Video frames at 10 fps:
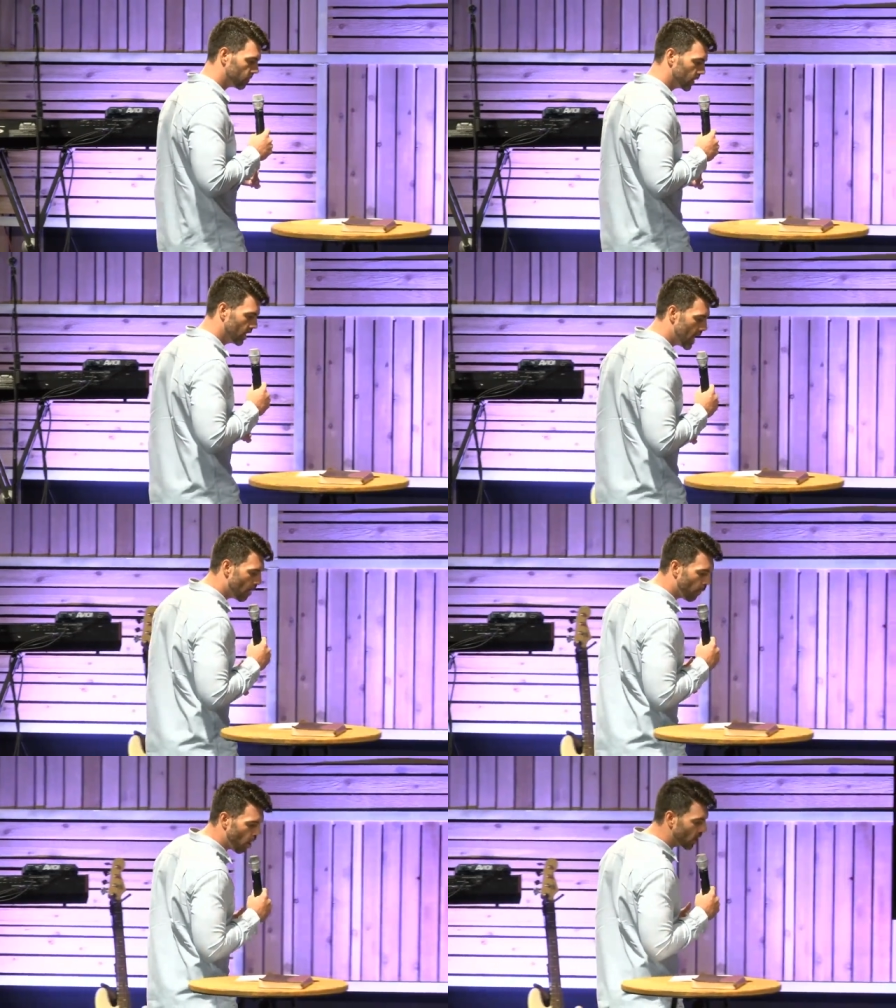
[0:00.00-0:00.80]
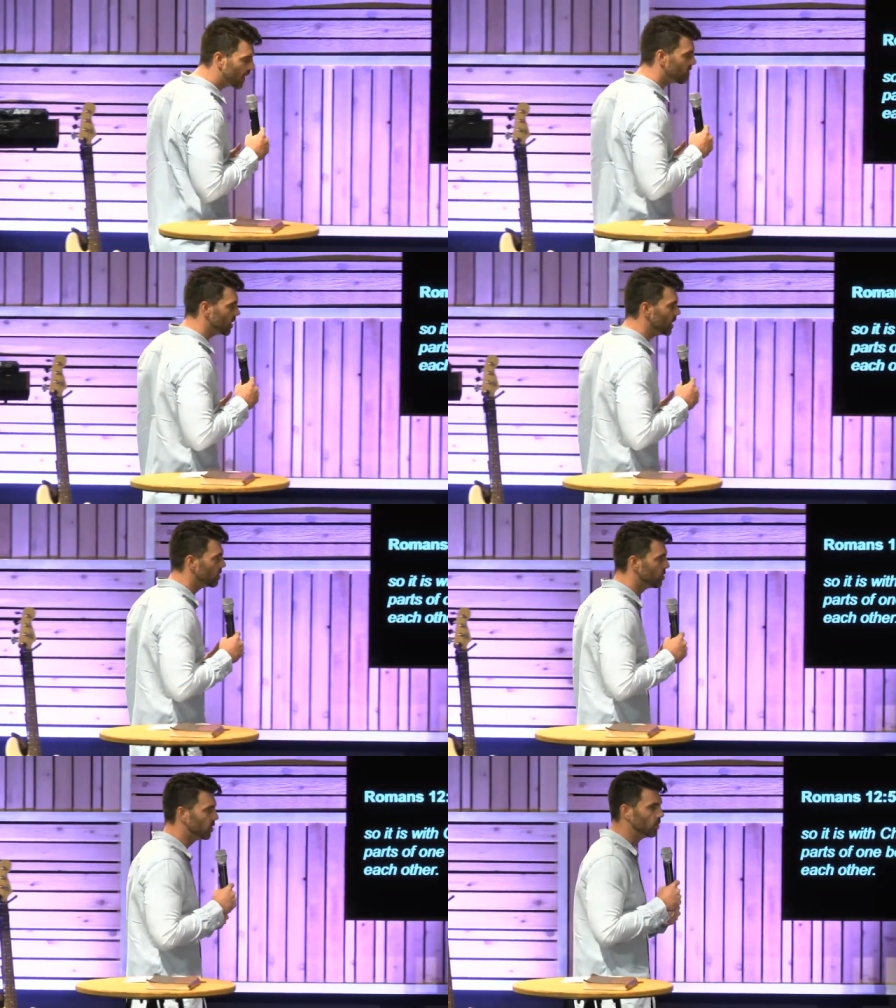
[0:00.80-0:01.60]
Now, Paul gets
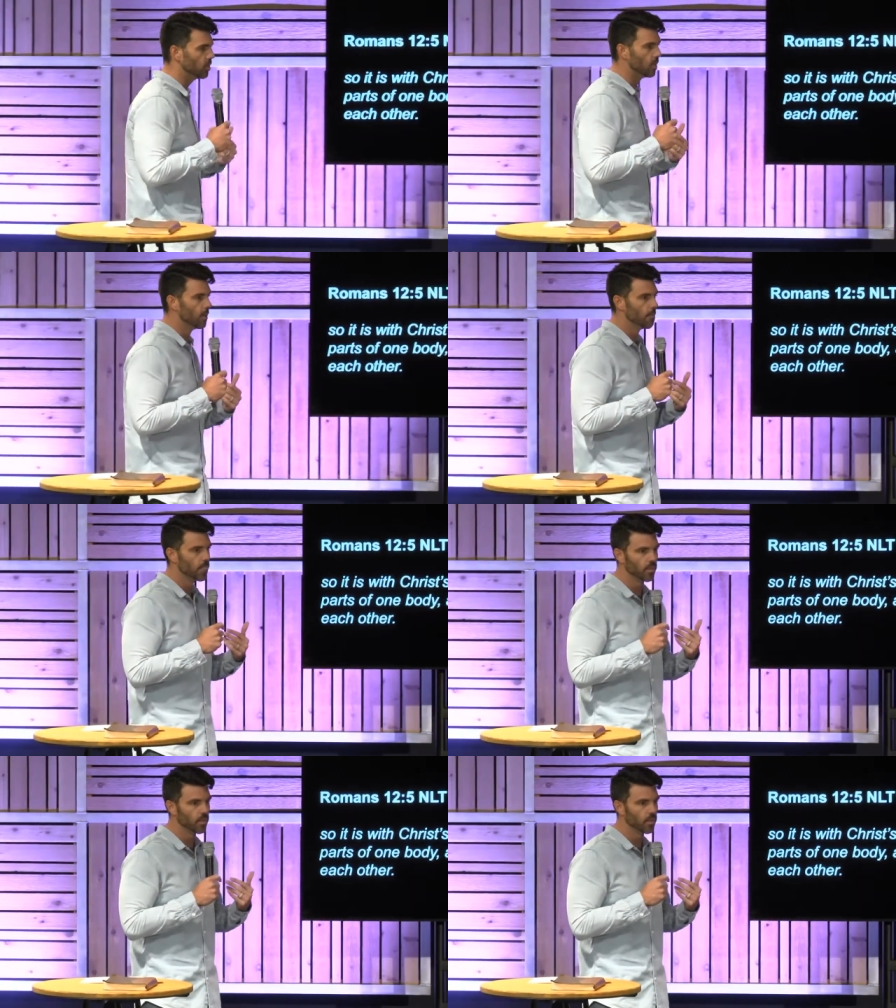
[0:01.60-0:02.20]
into the